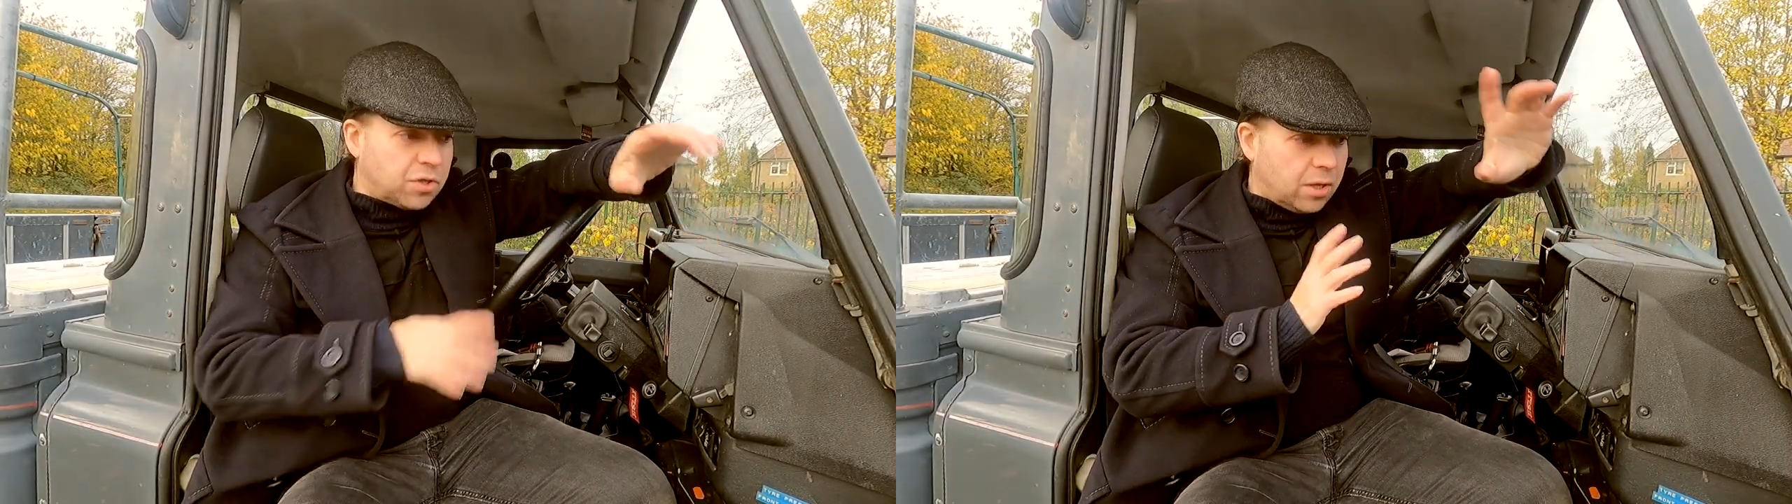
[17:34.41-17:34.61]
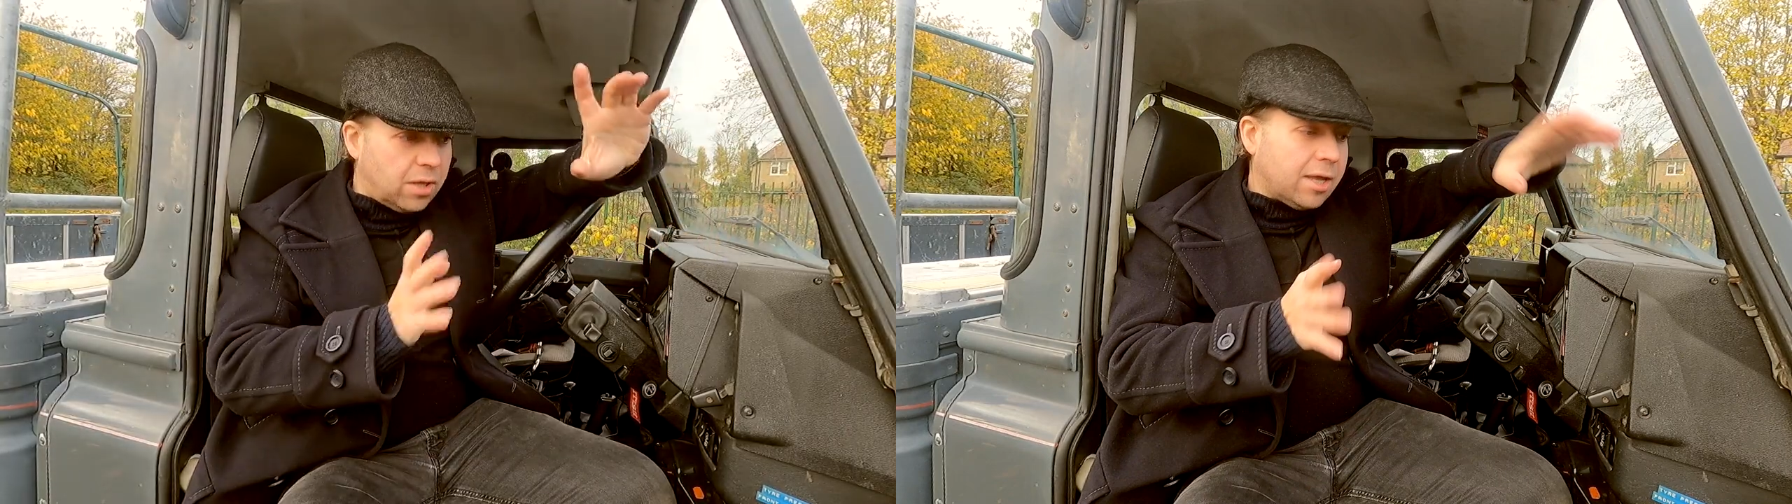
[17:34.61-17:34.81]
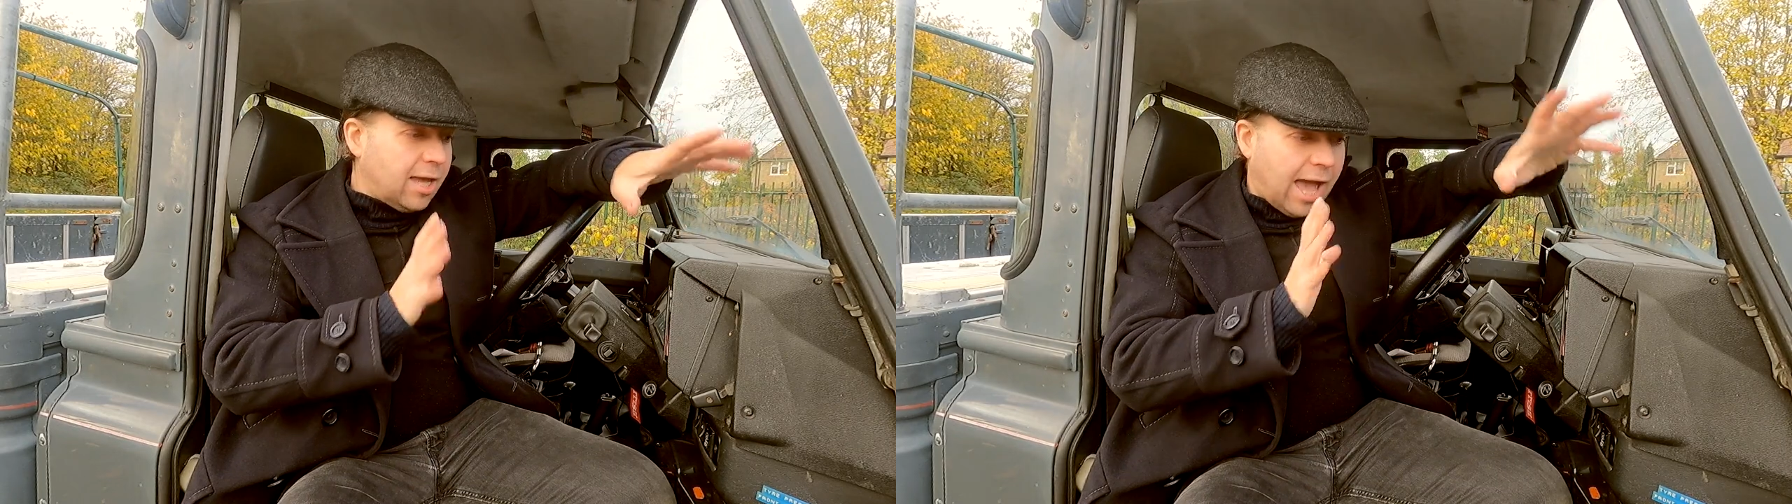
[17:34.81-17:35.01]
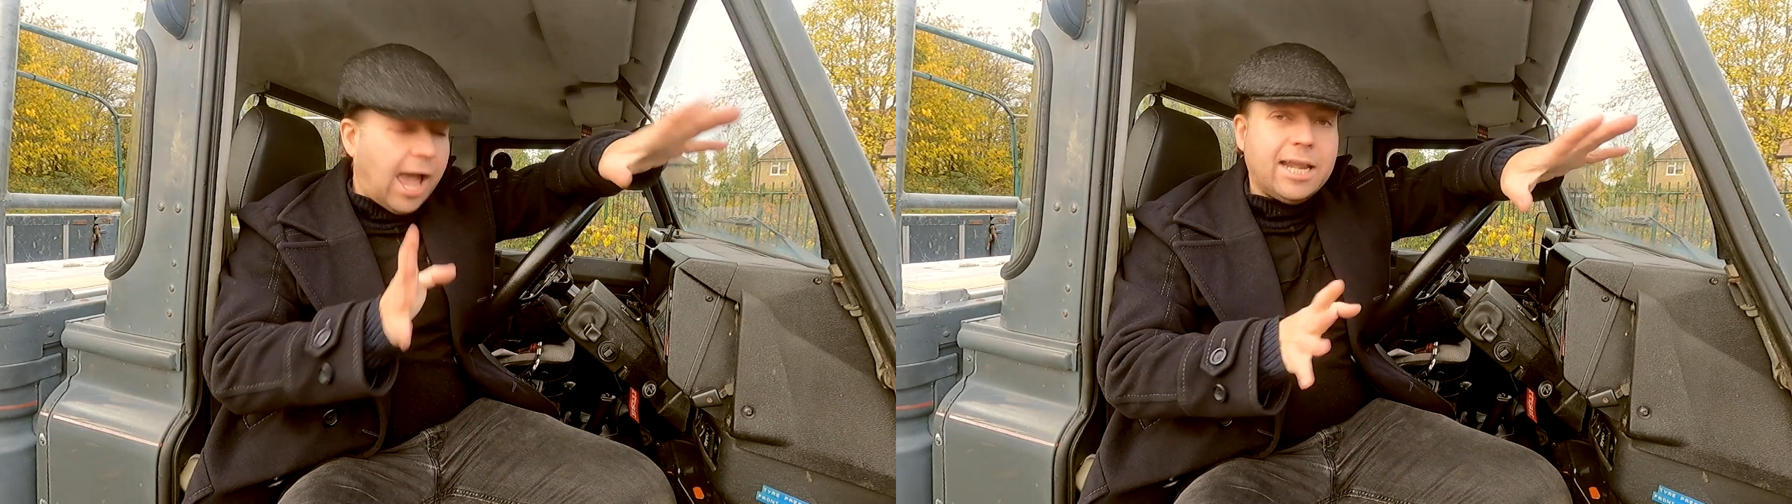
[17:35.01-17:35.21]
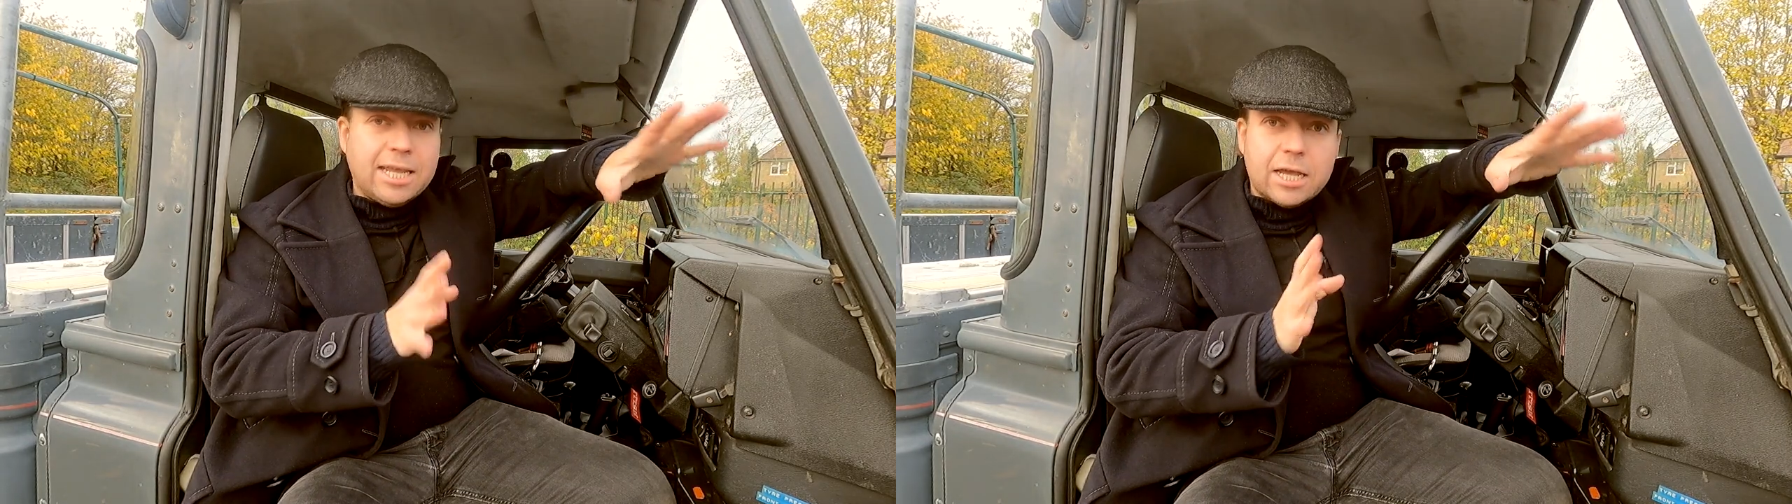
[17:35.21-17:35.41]
Are there
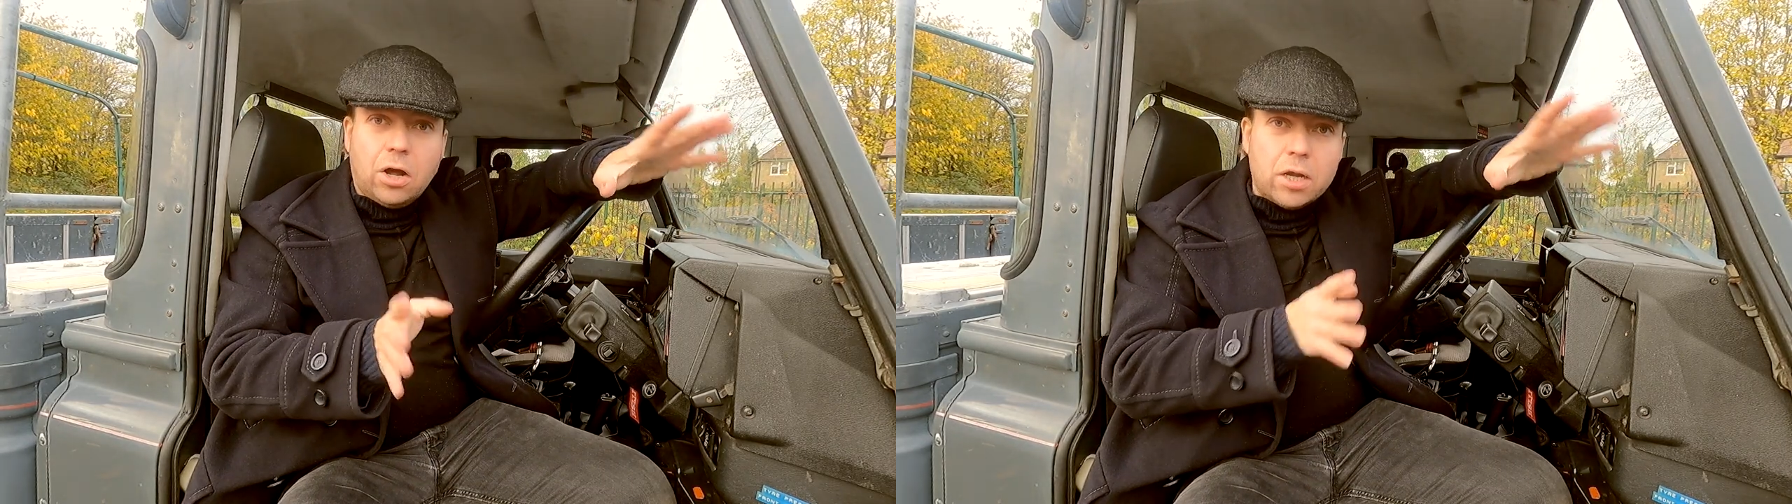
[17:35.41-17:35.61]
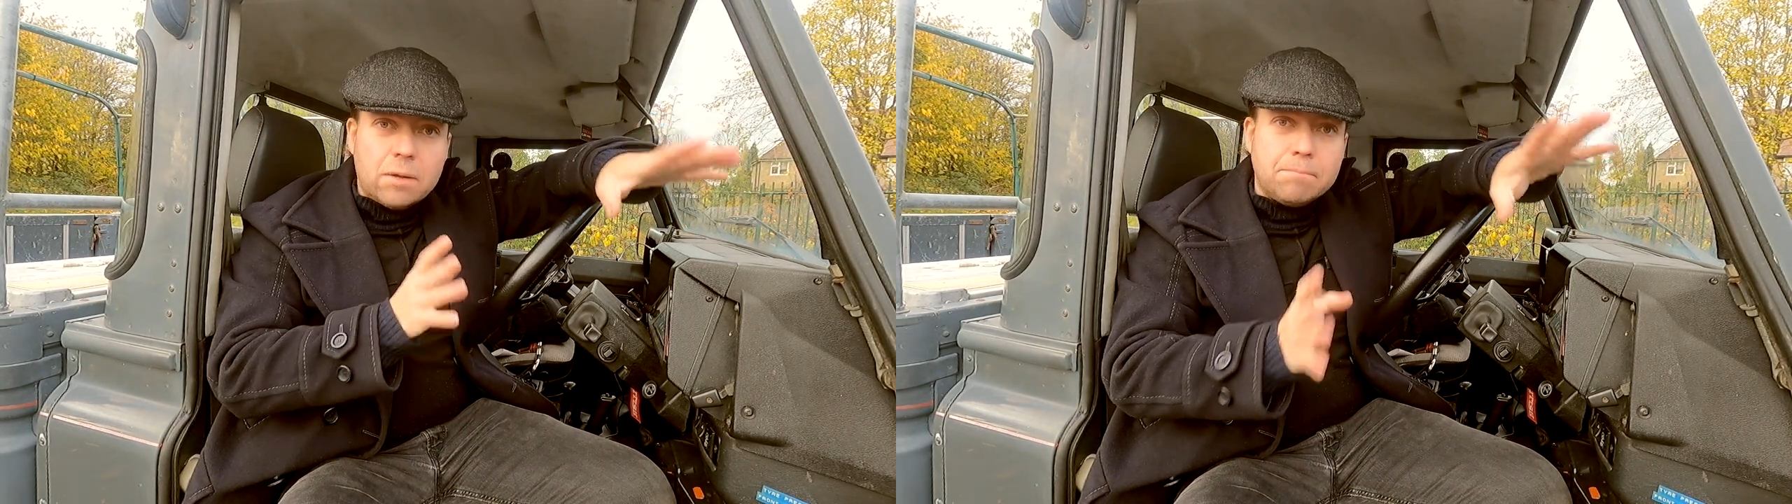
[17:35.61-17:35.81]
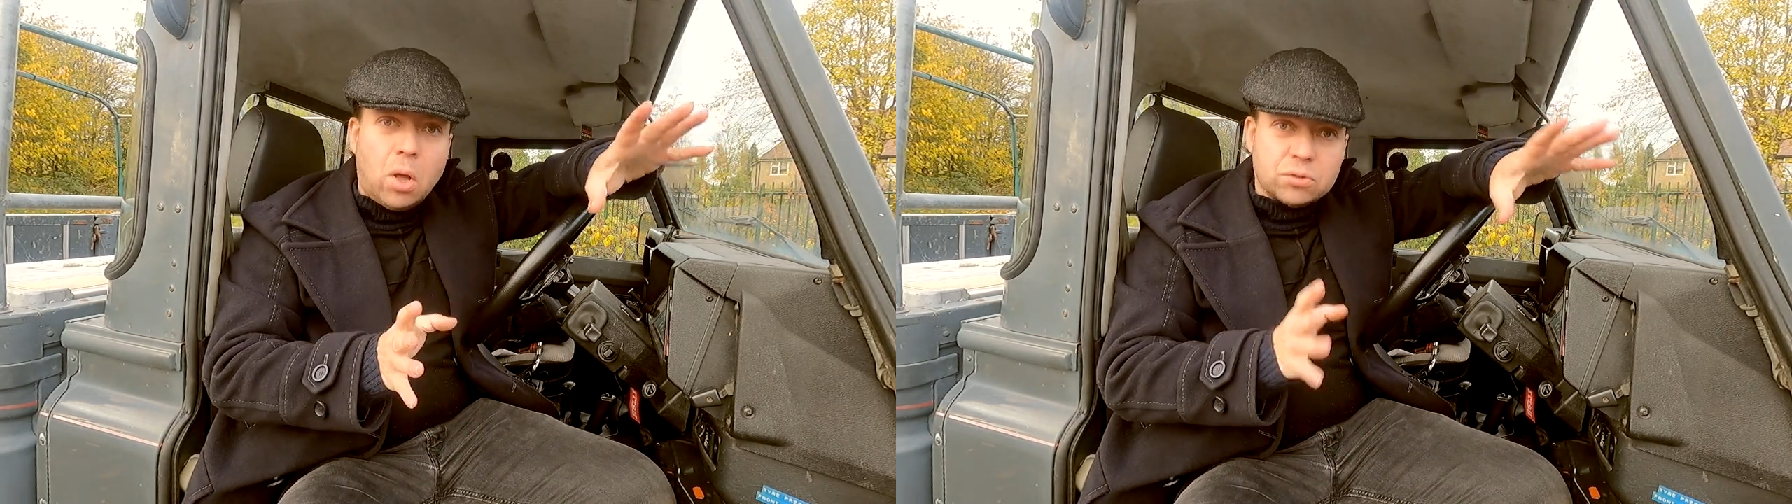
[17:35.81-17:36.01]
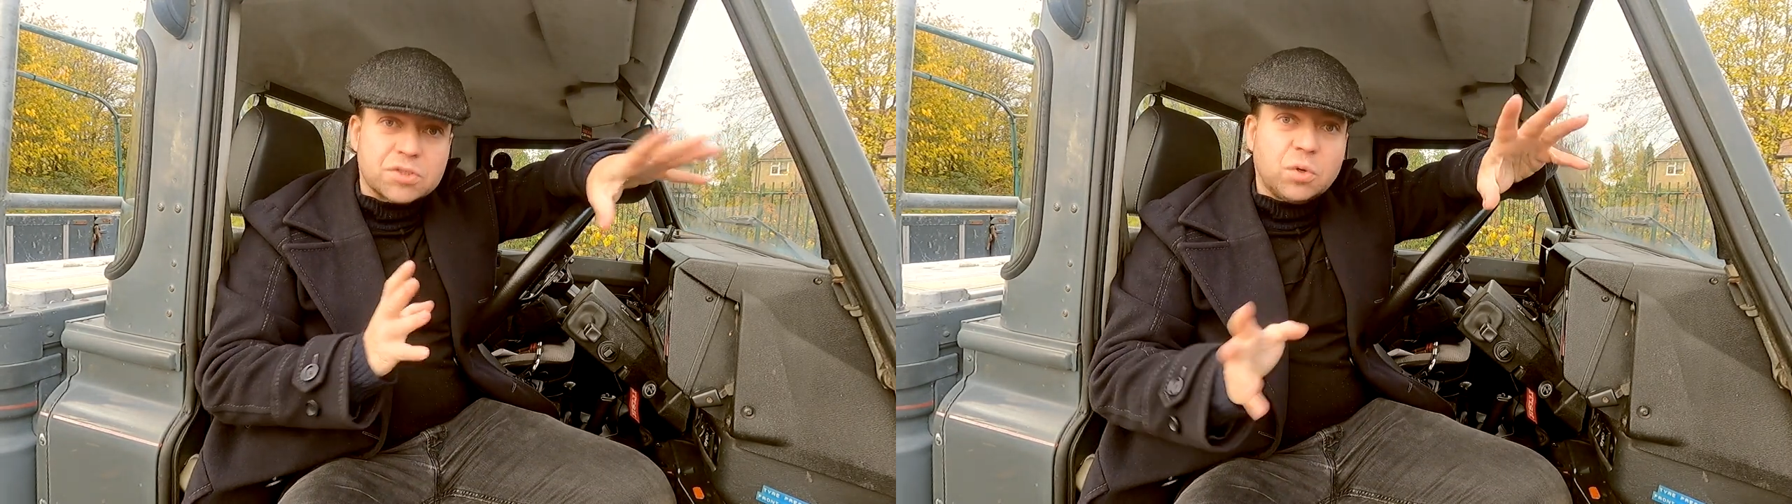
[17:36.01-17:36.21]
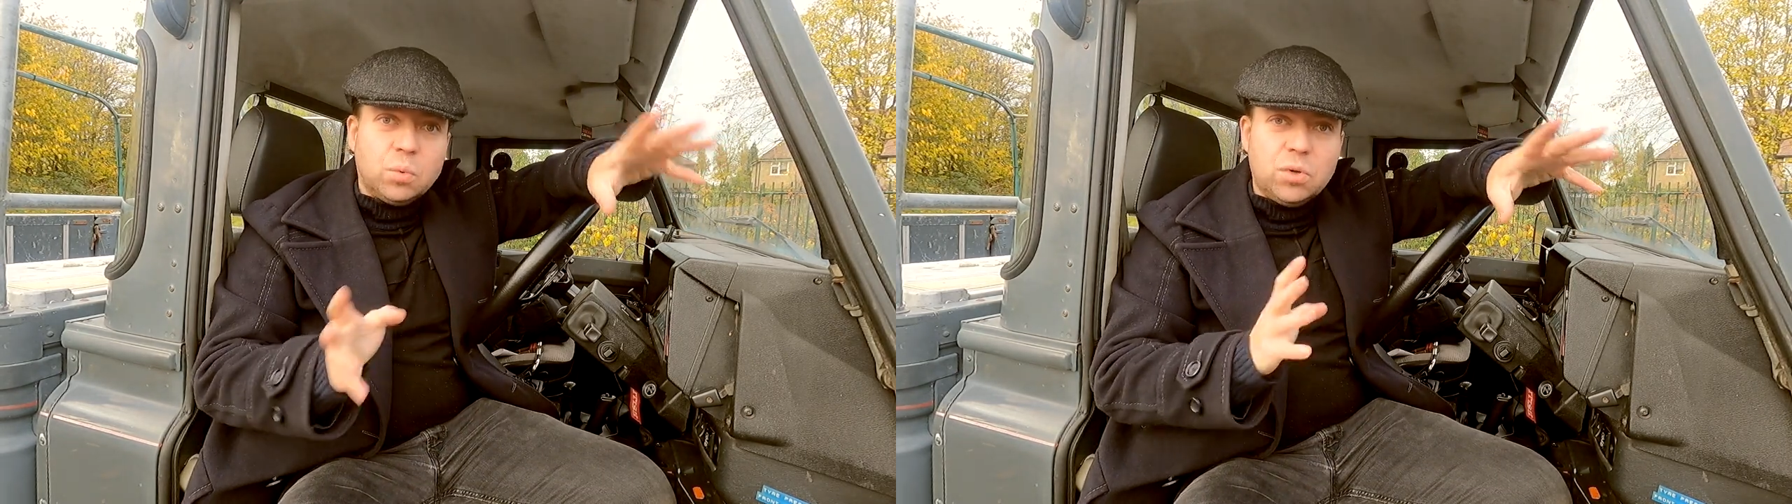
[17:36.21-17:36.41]
any kind of mods or